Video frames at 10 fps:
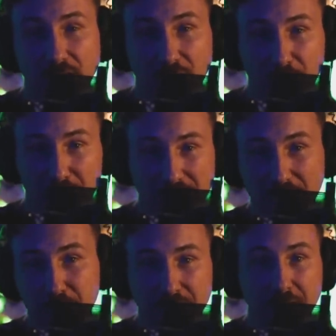Uh,
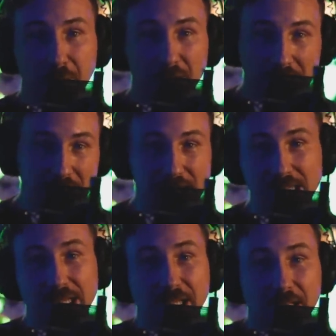plan B, a Plan
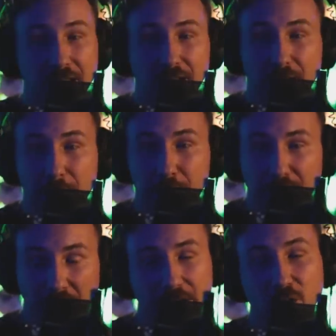C,
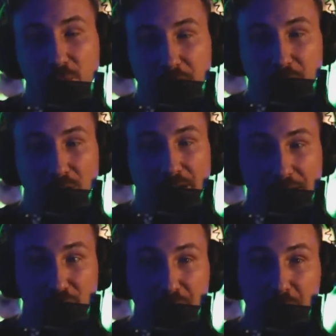I know people that
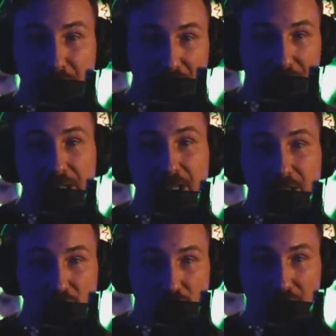actually bury
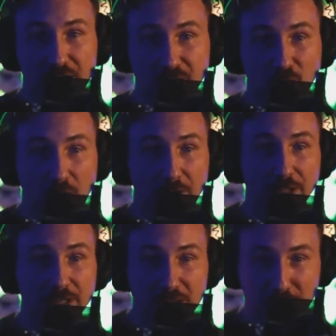jugs of water
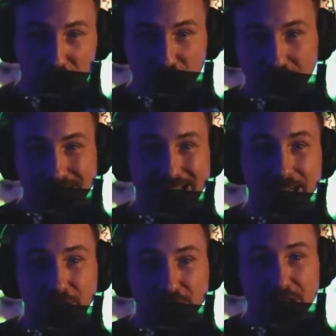in special
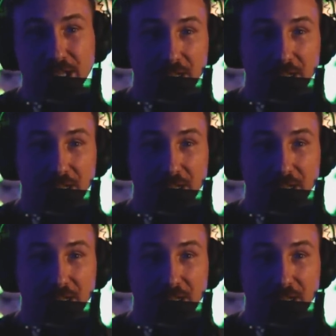containers